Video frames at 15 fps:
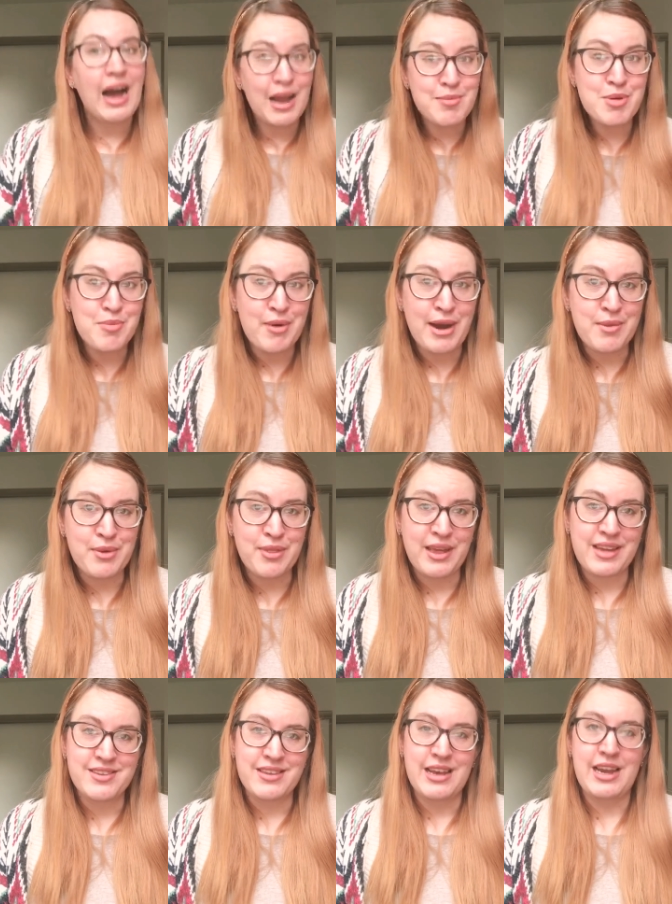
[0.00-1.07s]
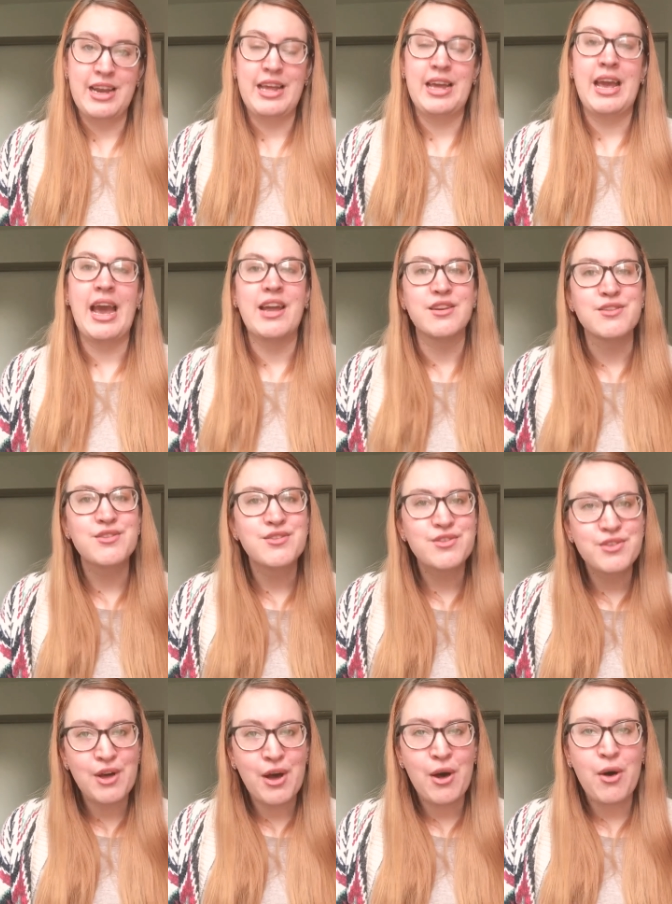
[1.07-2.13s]
I'm a bride with anxiety, and
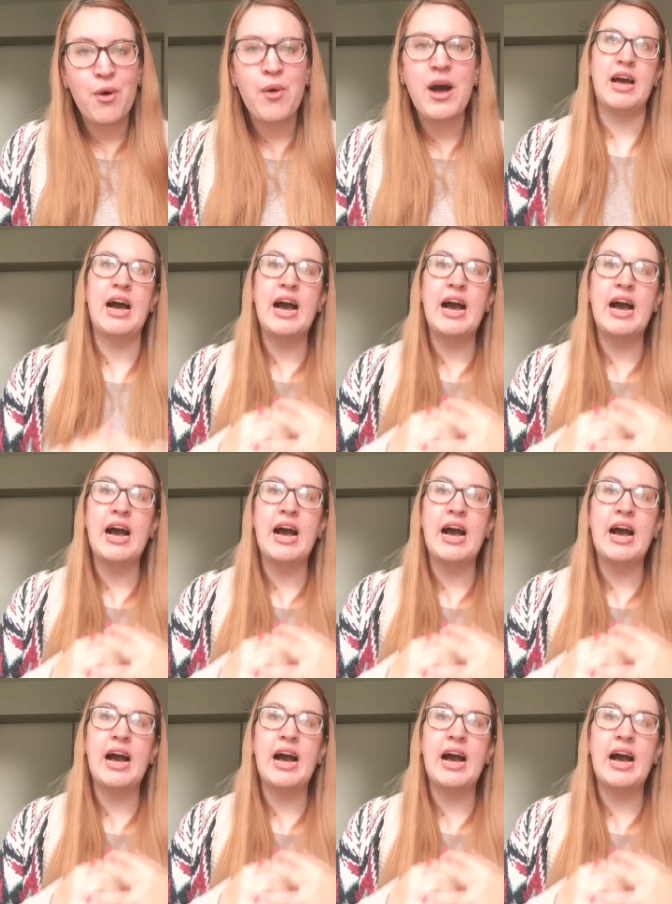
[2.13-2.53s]
so